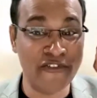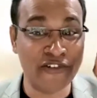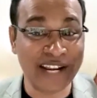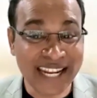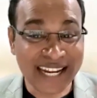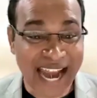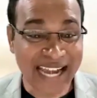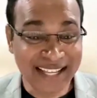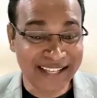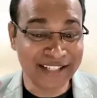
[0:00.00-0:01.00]
free
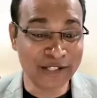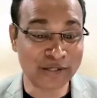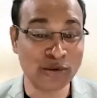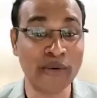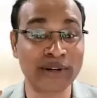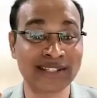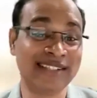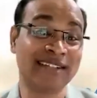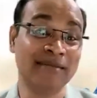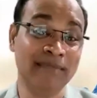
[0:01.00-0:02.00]
radicals to our
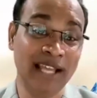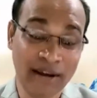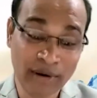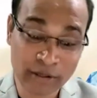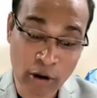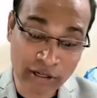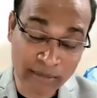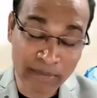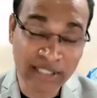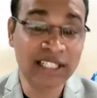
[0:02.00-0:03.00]
system. Then our Dr.
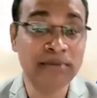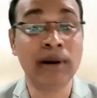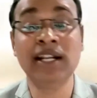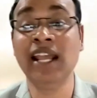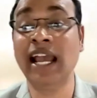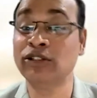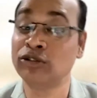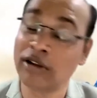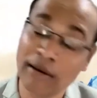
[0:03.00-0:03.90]
Manjit Bhatti has to